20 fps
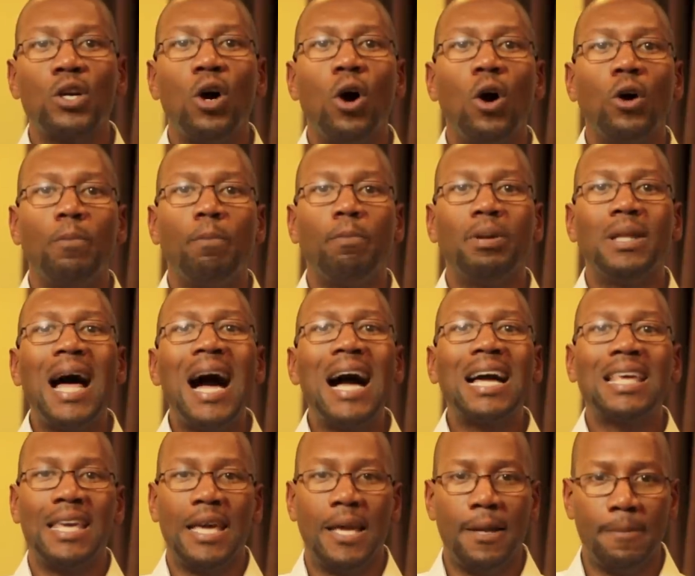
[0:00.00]
called
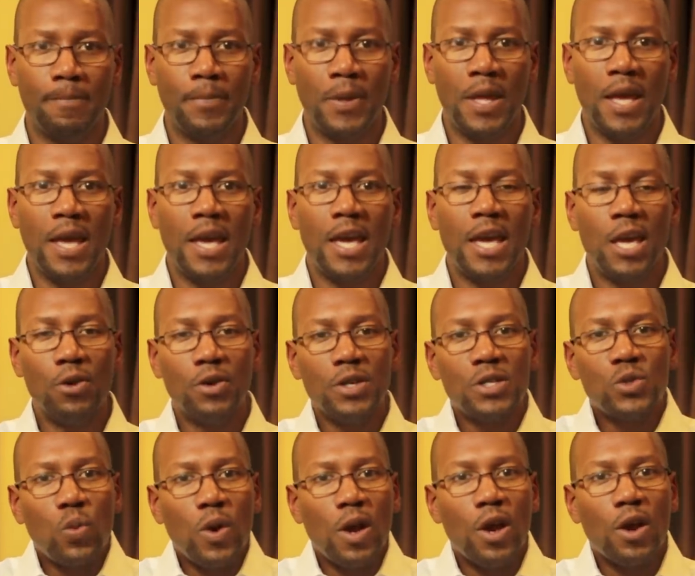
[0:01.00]
blocking. Here
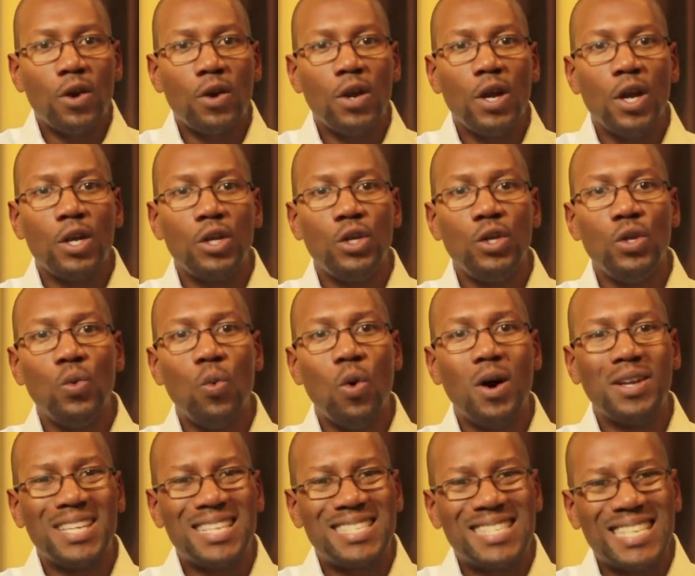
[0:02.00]
is where you
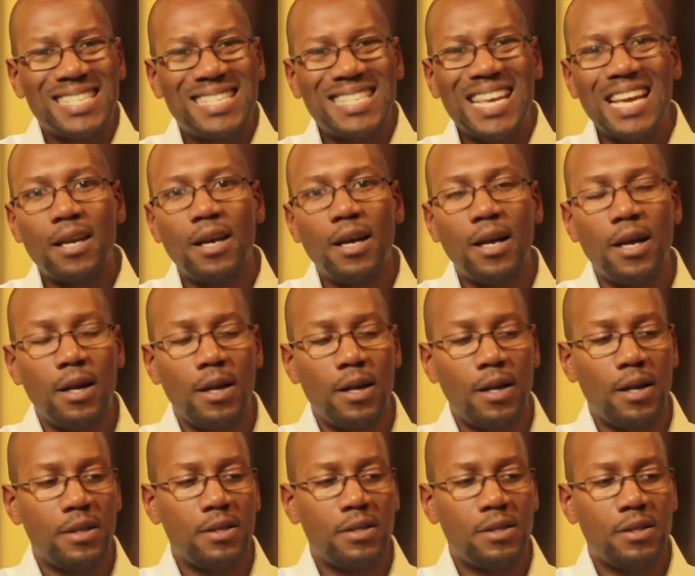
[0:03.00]
want to uh,
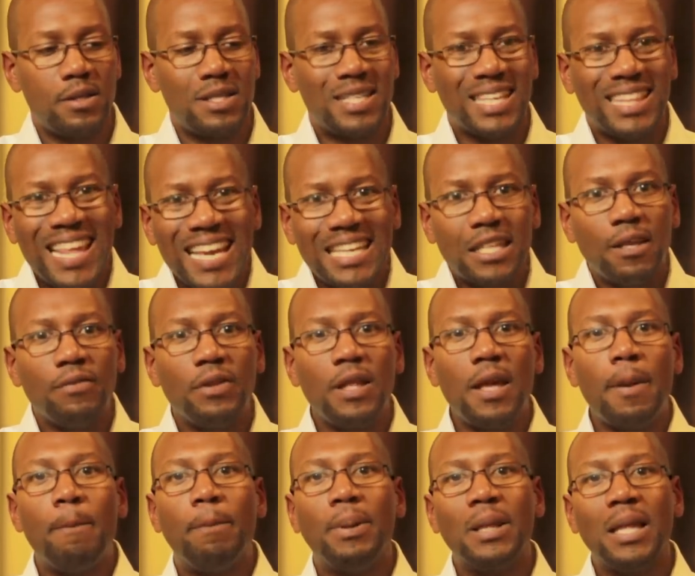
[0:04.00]

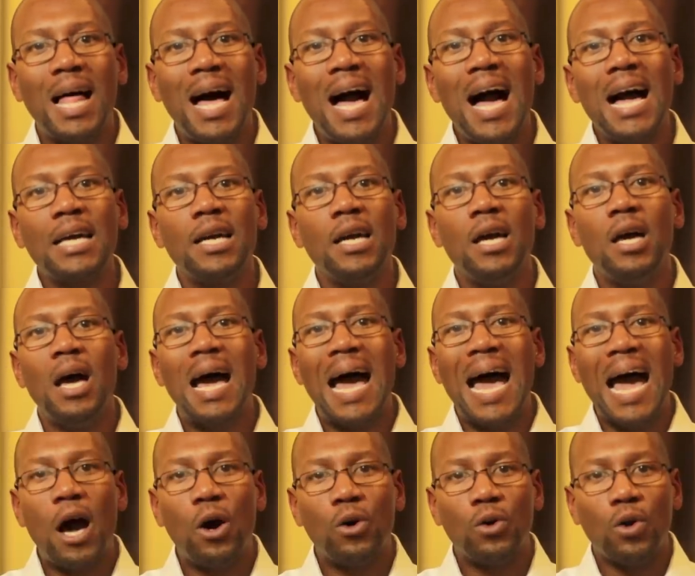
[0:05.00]
selectively block
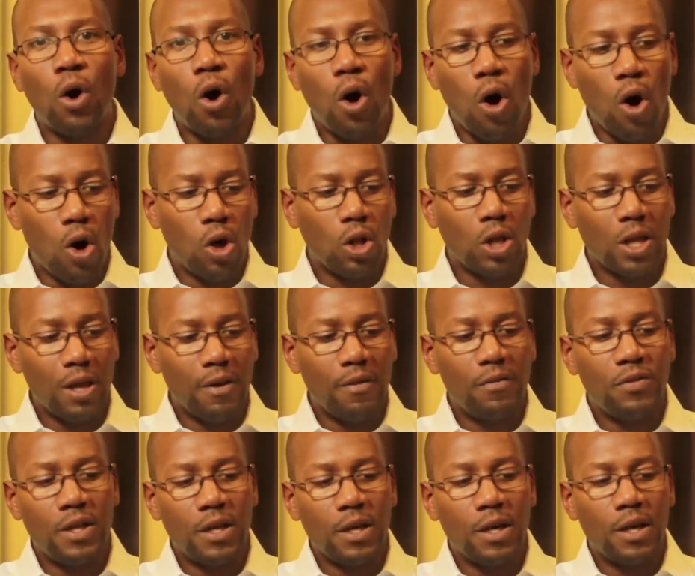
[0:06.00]
out all
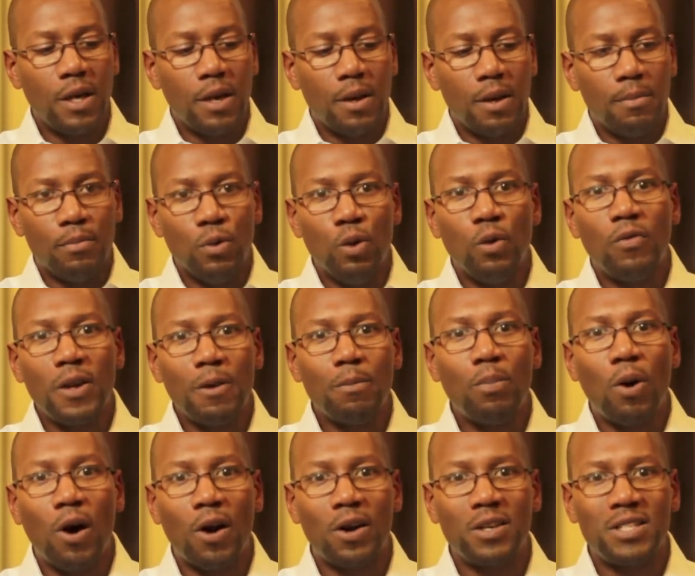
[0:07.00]
of the moving
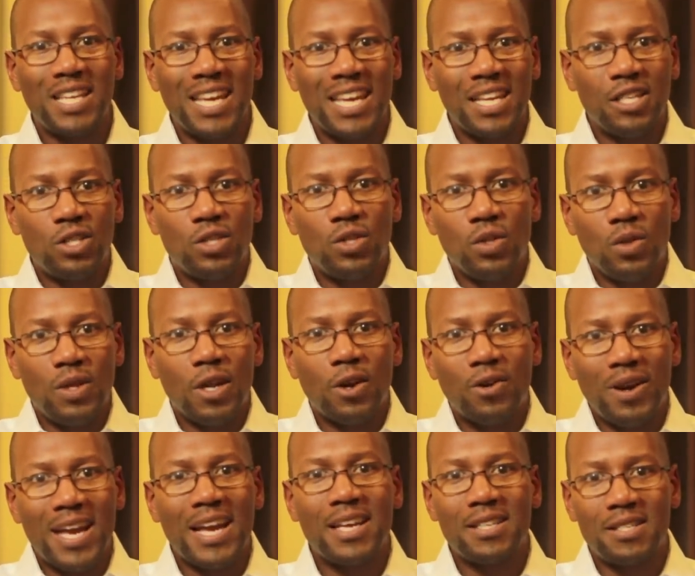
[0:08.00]
parts into
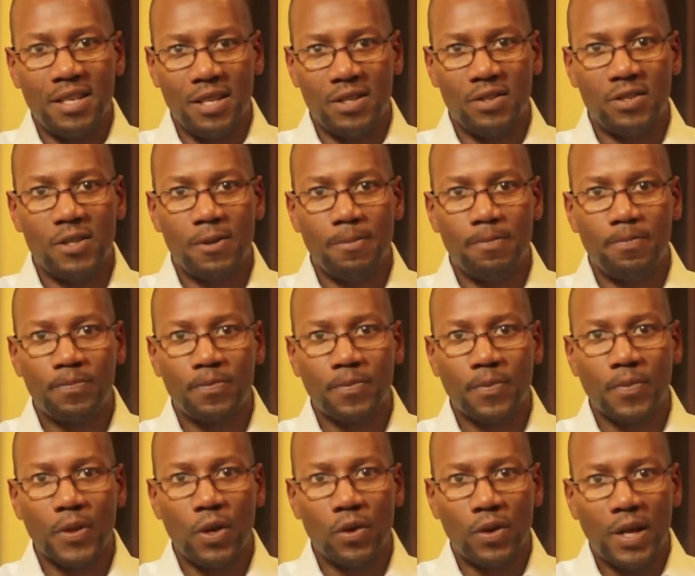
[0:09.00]
their essence.
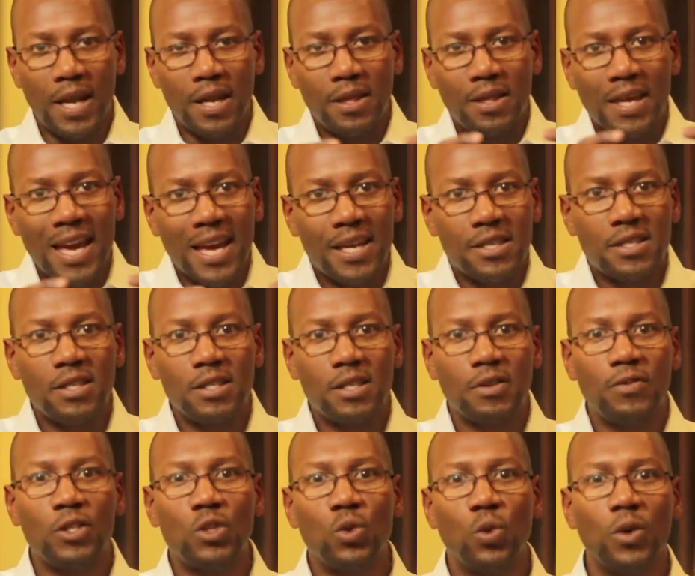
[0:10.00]
Okay, the essence
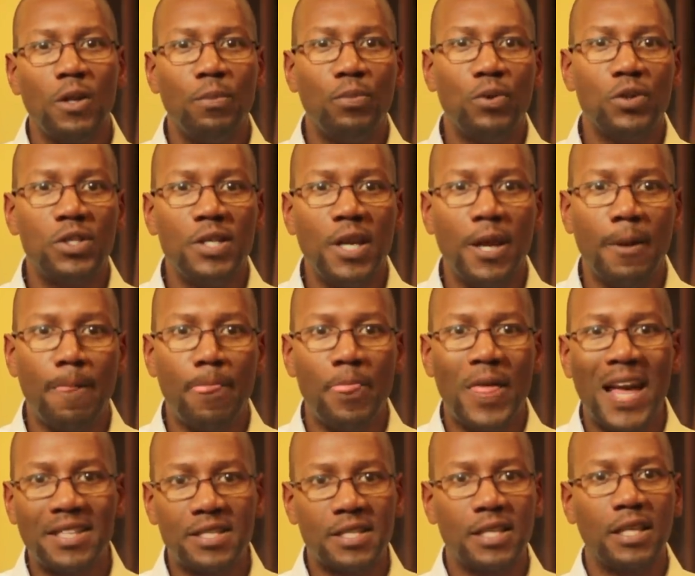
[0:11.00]
of the 20%,
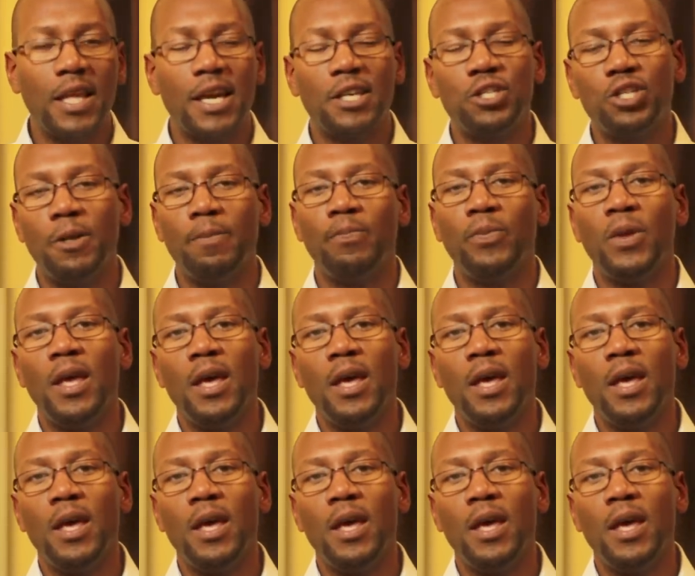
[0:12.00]
that selection.